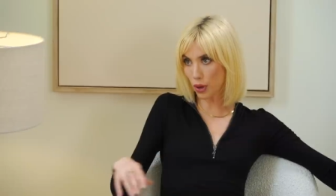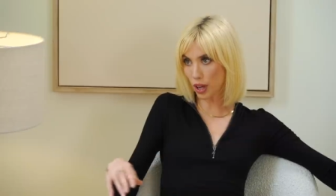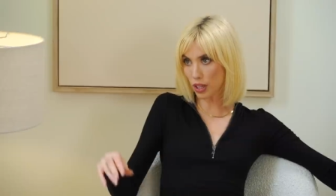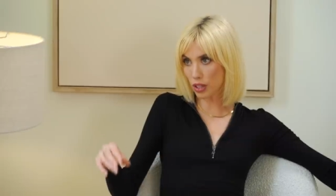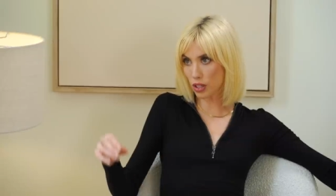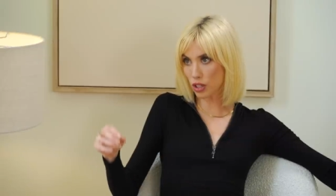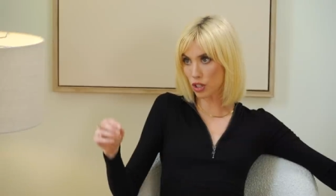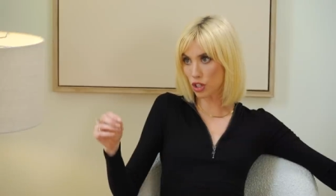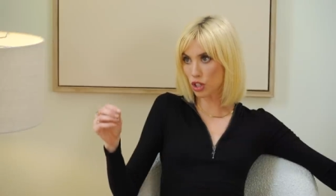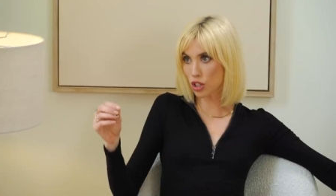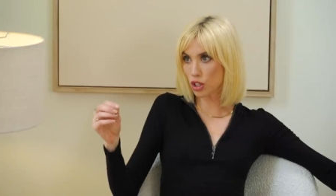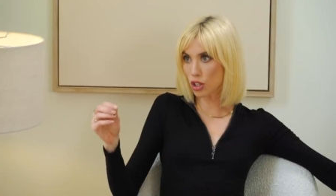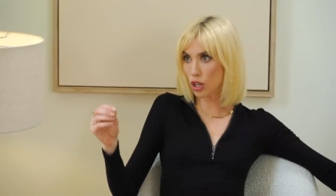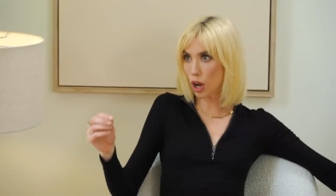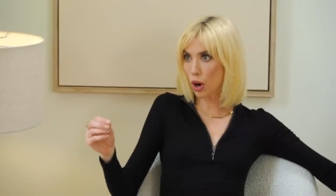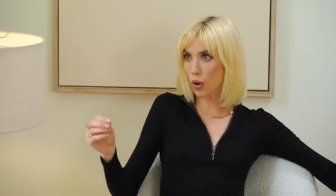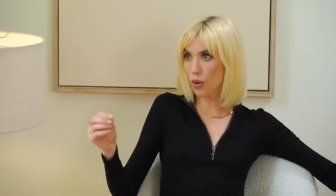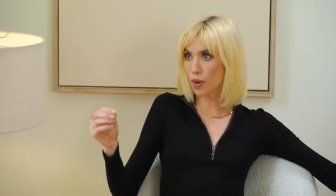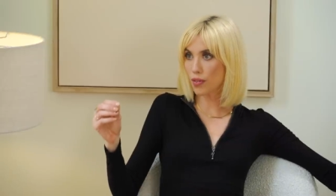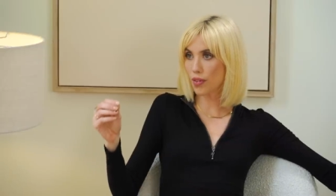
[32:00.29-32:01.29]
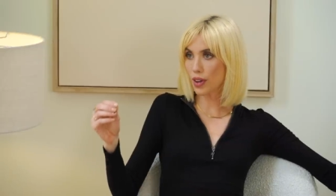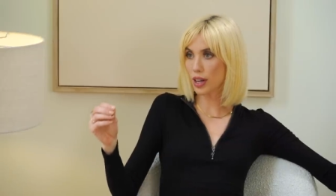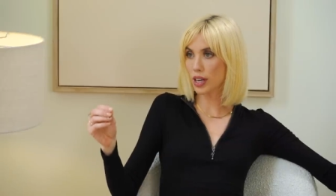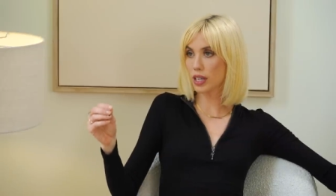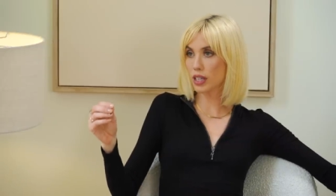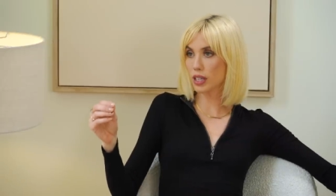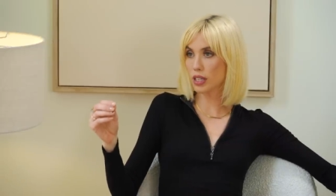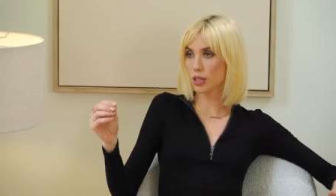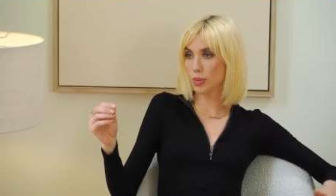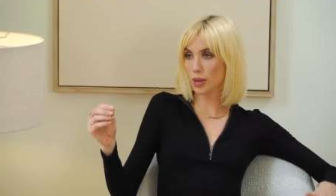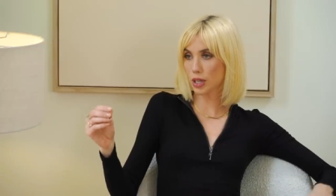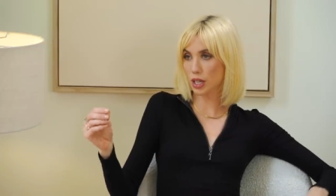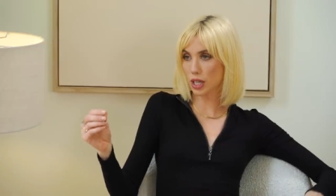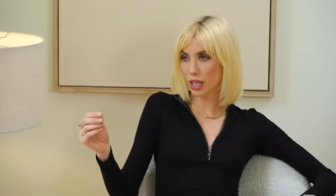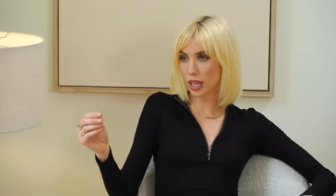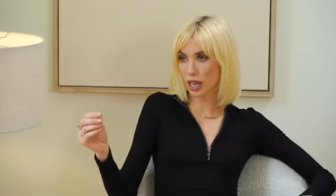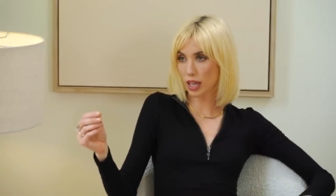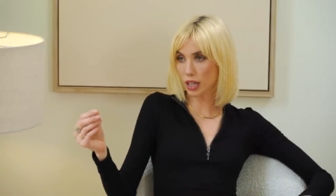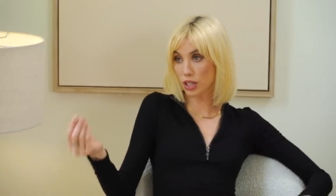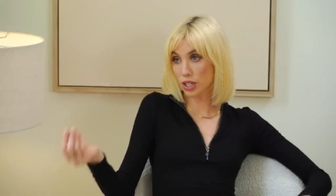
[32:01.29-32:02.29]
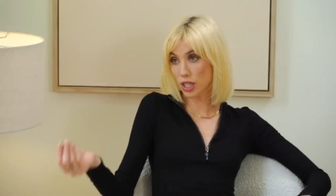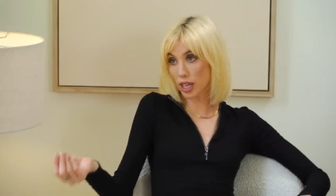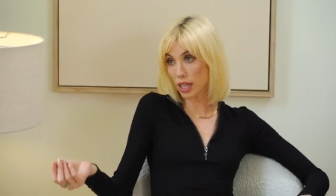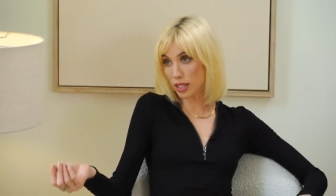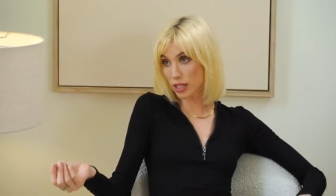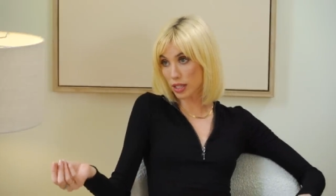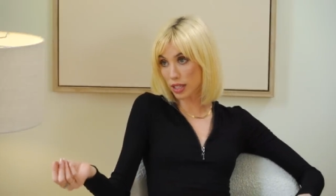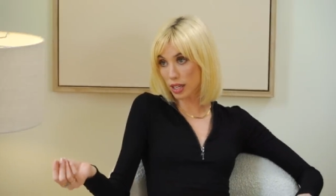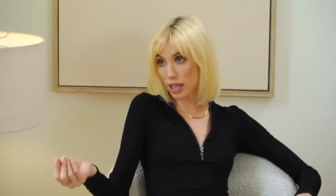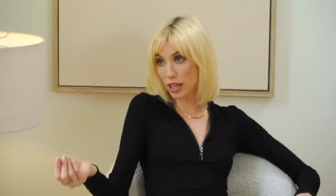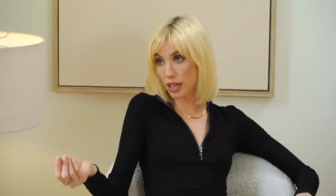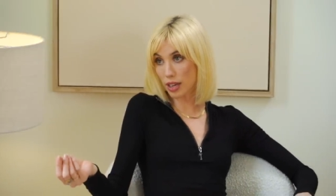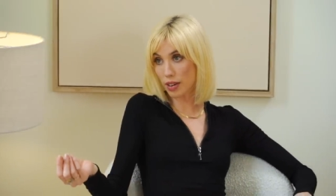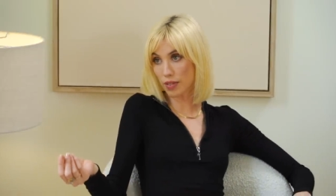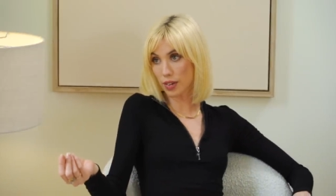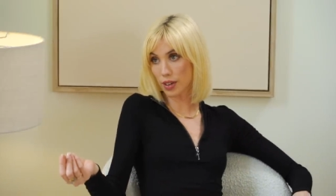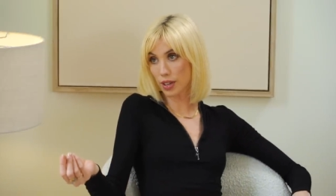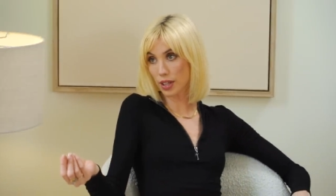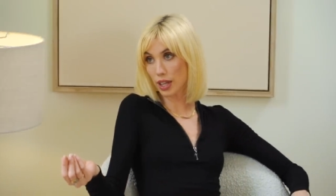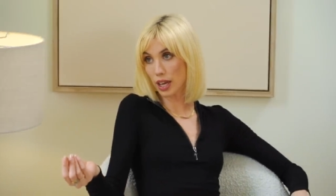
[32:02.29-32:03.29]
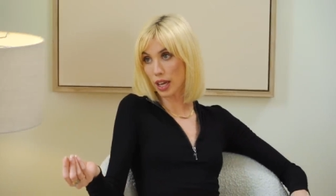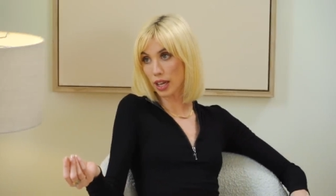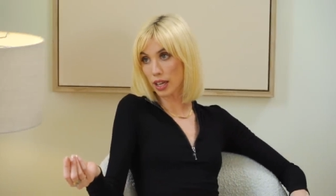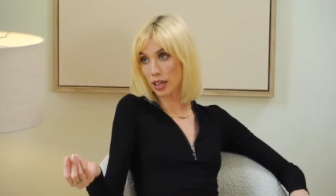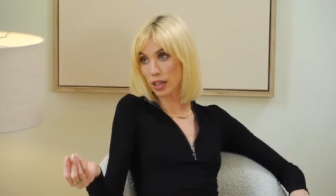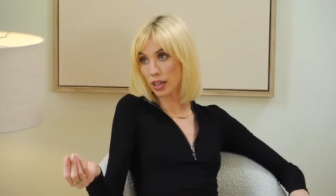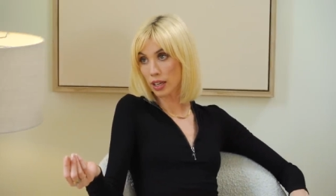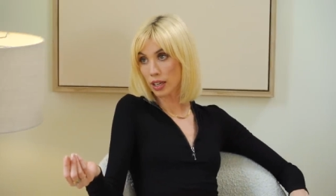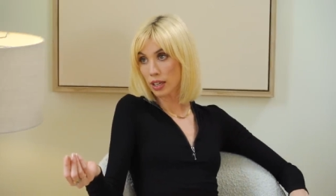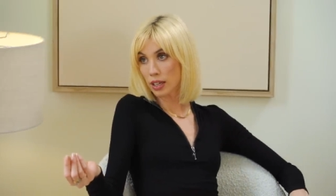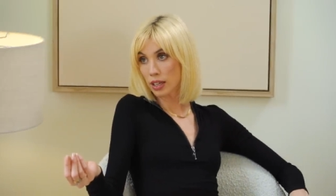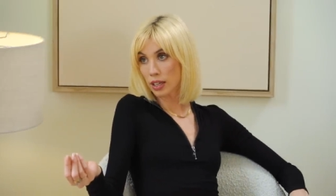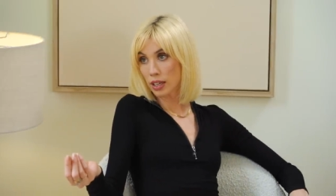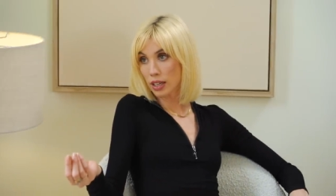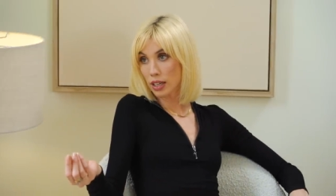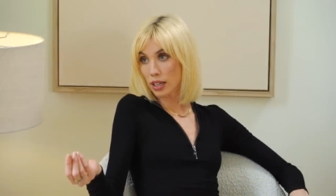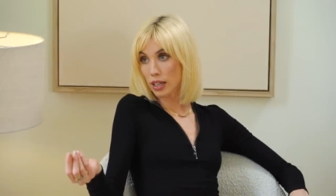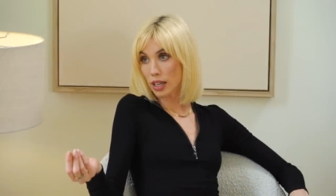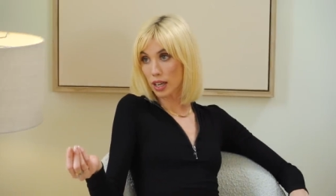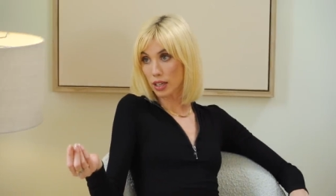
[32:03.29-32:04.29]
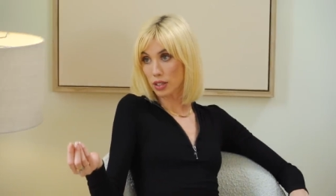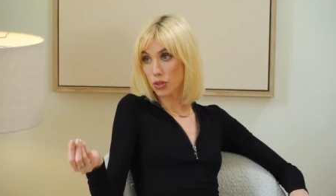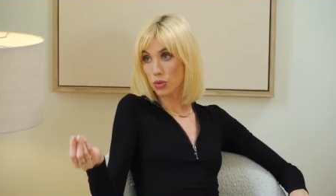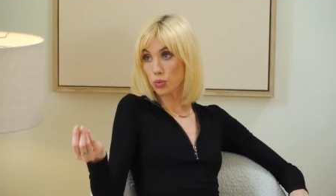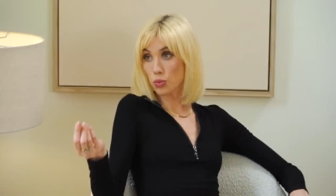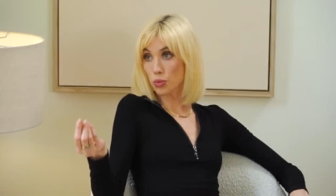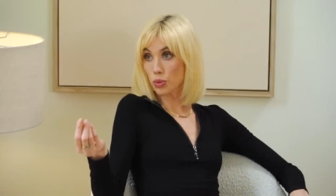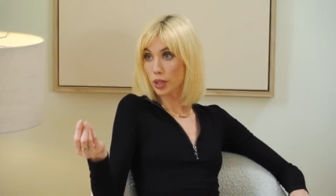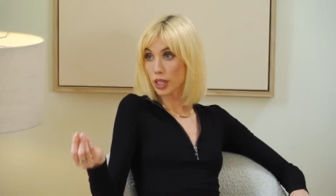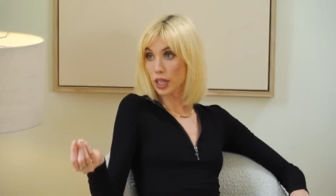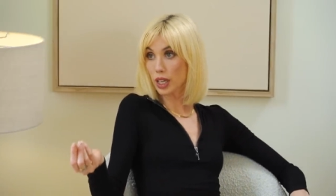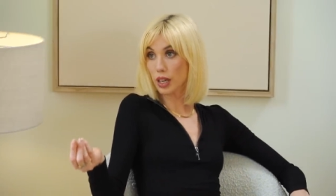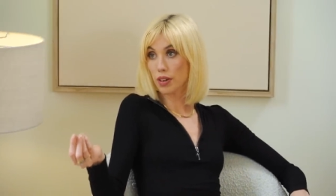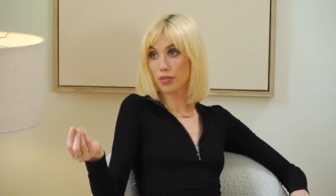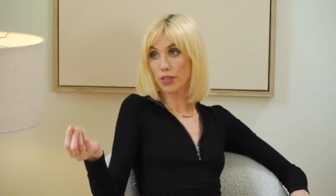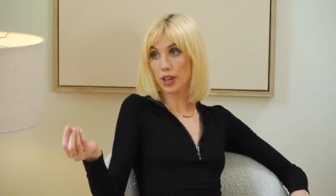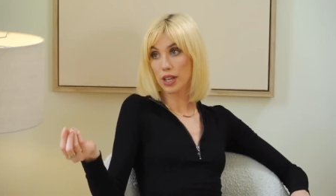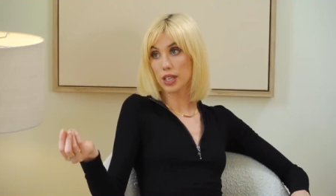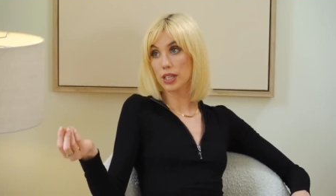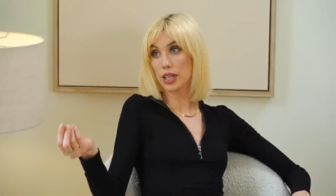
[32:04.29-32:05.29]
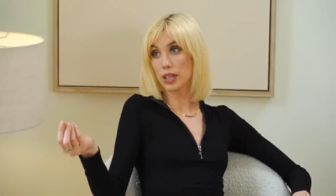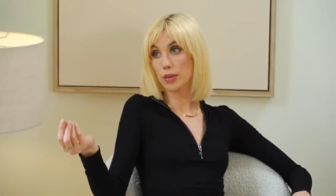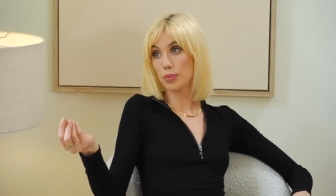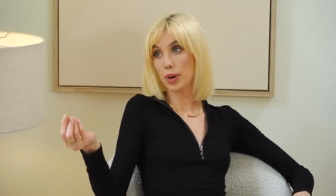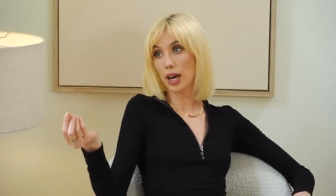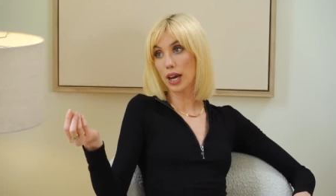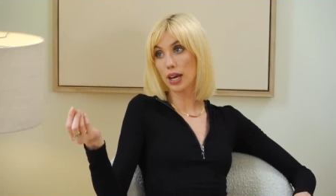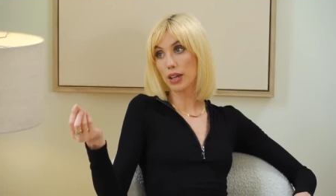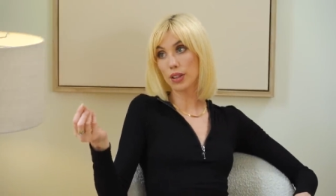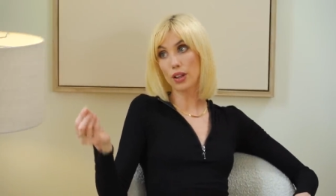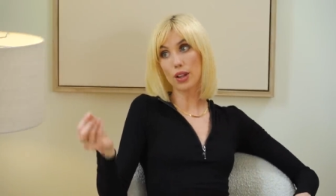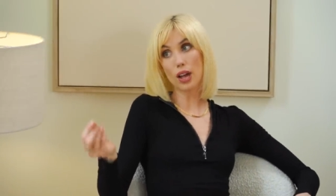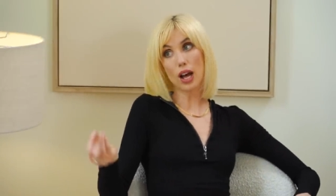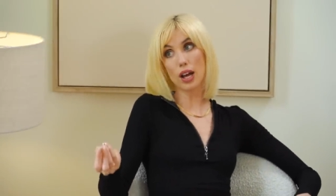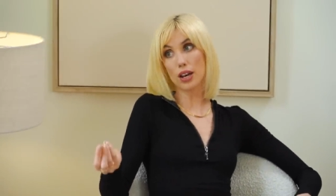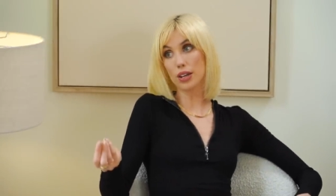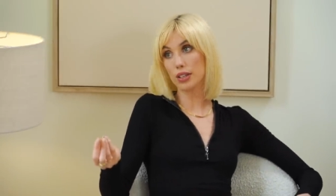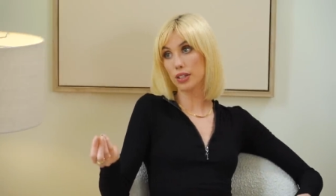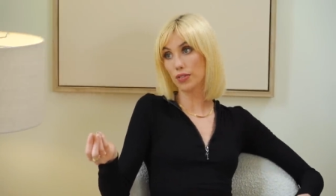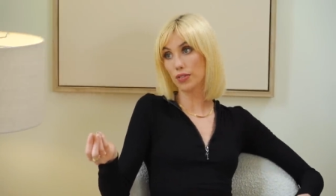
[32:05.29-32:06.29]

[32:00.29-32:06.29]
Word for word: get so offended, especially like Gen Z, I feel like gets really offended by a lot of